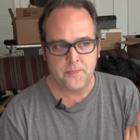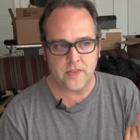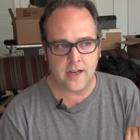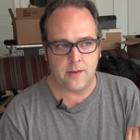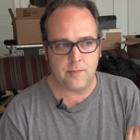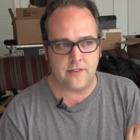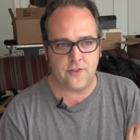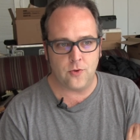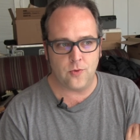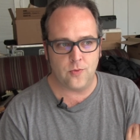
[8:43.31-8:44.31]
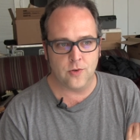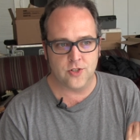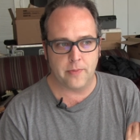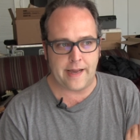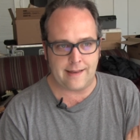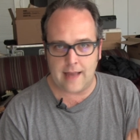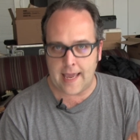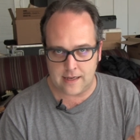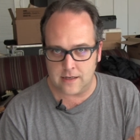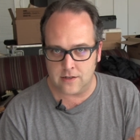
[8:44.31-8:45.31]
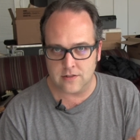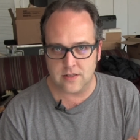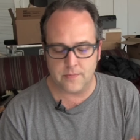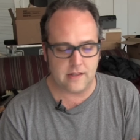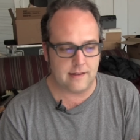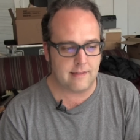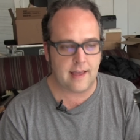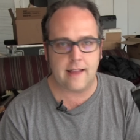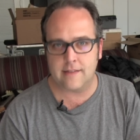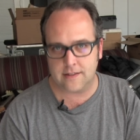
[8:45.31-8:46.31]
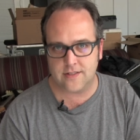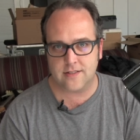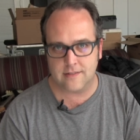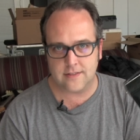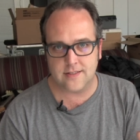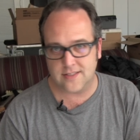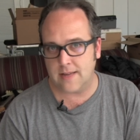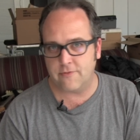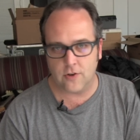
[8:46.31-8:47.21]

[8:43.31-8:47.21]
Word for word: um, if you were to buy a Leica or something like that that's that's the same